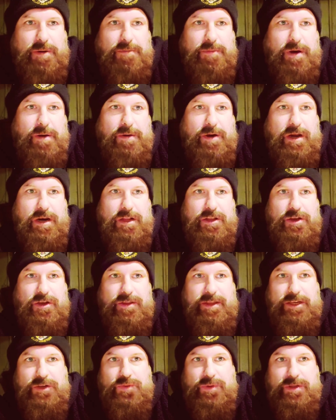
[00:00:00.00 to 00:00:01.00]
I'm going to do
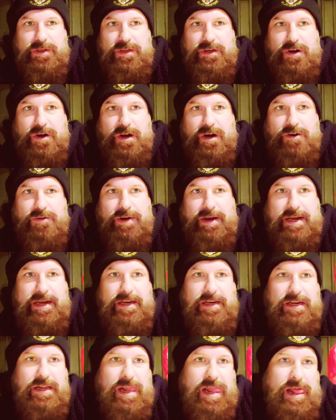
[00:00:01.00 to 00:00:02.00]
this one tonight, I
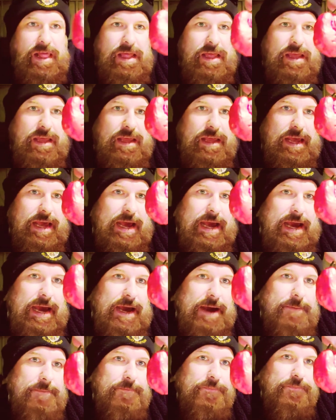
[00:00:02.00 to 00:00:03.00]
reckon.
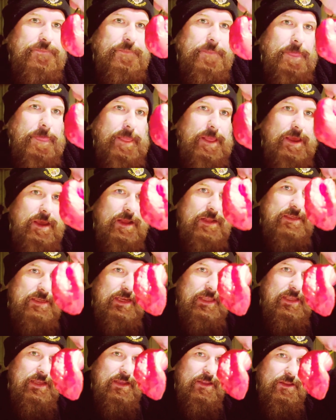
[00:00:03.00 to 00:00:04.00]
You can
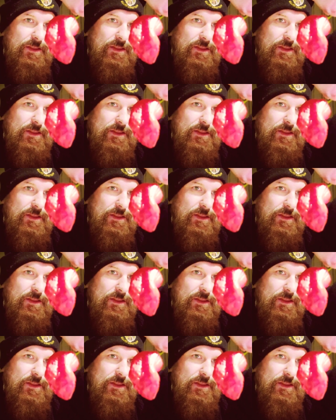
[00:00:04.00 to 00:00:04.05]
see the